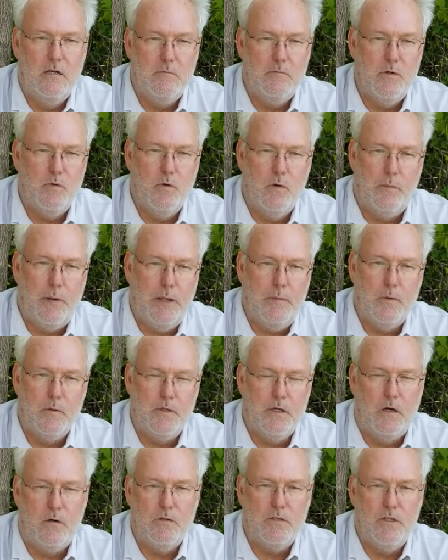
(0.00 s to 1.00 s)
But where people
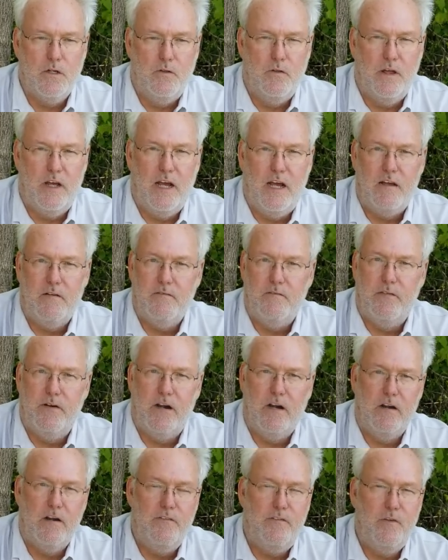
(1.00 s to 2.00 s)
don't do that,
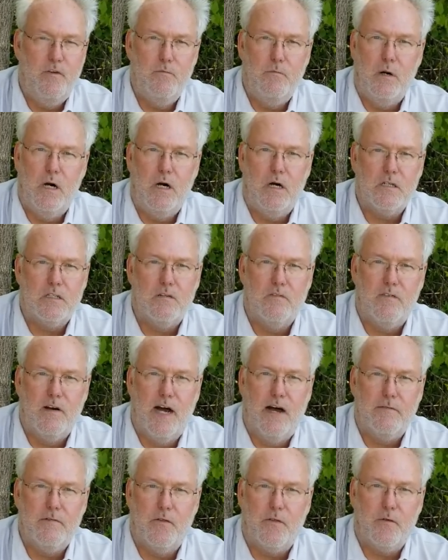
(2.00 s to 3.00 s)
very few bucks
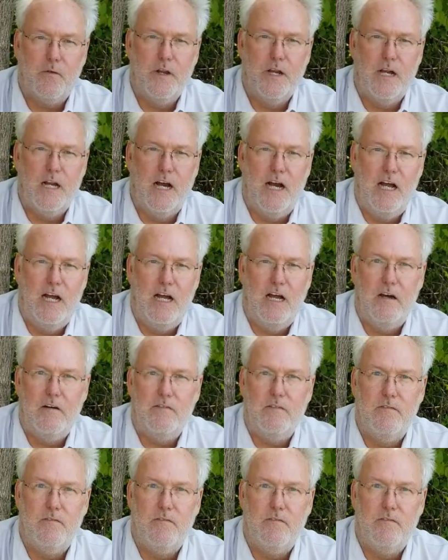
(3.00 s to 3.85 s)
survive to three and a half, and